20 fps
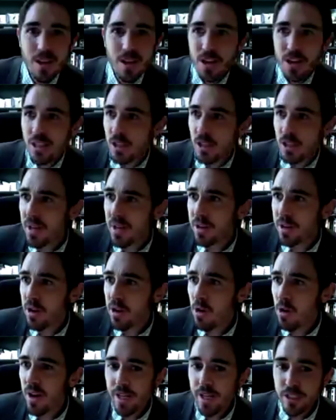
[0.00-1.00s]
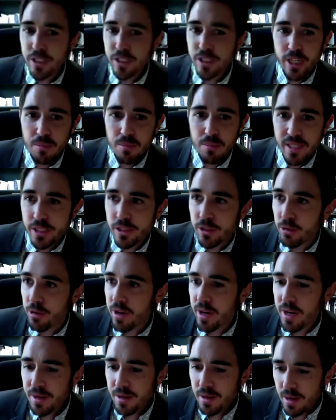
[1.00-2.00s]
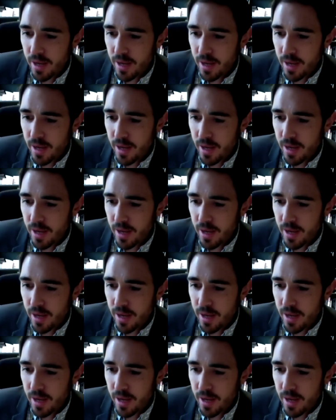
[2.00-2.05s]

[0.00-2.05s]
So I'm going to go ahead and share my screen.